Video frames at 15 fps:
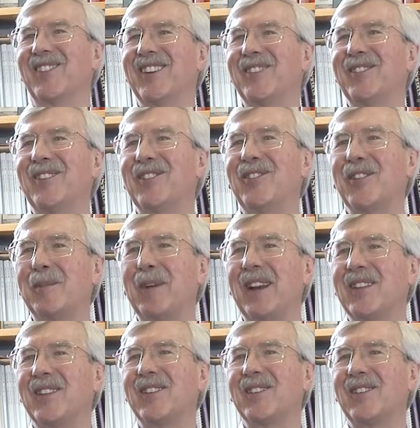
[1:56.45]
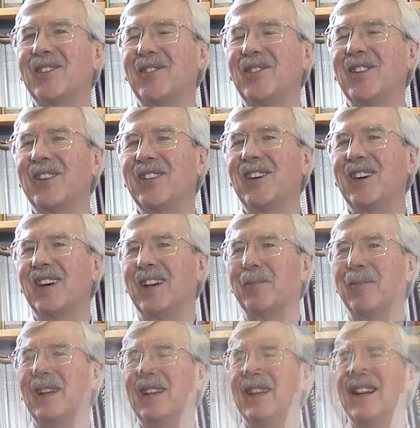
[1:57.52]
although we talk about those all the
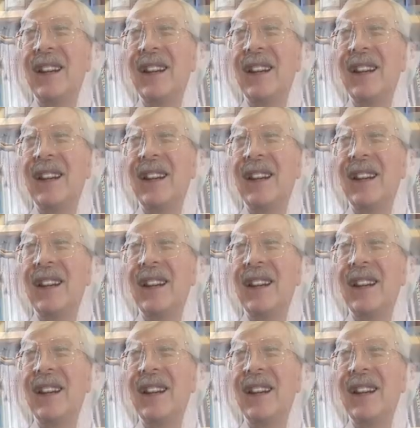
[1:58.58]
time.